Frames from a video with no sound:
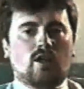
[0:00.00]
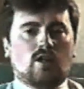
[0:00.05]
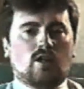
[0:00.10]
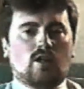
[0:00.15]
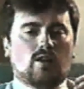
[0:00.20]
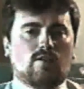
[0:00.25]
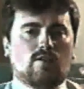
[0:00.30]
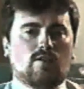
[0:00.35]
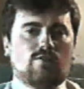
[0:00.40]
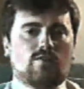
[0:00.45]

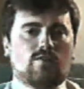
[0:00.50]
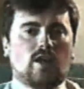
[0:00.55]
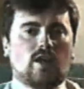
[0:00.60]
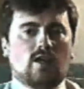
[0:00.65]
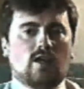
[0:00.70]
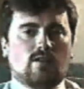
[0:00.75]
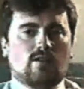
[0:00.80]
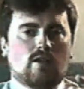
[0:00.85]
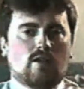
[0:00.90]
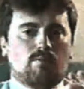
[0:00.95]
They
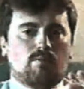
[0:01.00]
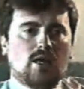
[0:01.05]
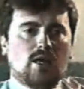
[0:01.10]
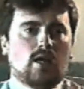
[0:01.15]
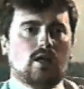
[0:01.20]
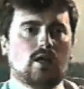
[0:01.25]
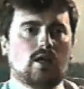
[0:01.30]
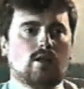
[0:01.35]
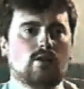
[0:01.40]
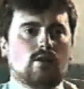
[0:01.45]
fade, they
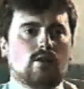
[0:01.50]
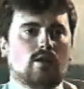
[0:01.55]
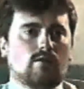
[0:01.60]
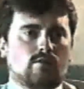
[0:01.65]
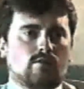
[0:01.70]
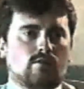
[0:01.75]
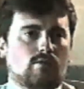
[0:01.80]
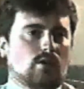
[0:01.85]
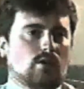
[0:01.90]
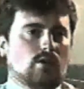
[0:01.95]
pan,
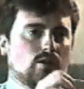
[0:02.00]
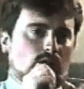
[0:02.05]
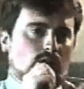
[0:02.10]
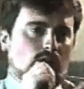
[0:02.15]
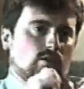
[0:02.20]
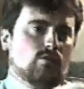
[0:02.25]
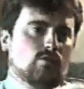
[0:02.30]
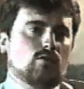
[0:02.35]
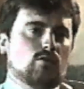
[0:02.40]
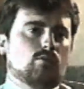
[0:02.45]

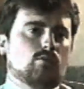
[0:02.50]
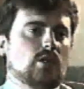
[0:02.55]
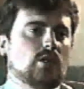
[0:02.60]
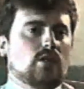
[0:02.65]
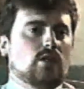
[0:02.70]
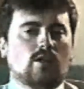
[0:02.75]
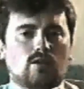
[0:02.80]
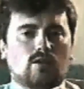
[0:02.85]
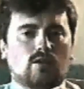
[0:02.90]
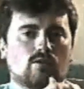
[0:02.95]
they zoom
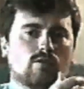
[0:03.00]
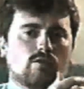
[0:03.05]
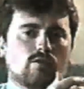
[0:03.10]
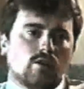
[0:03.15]
in. They do.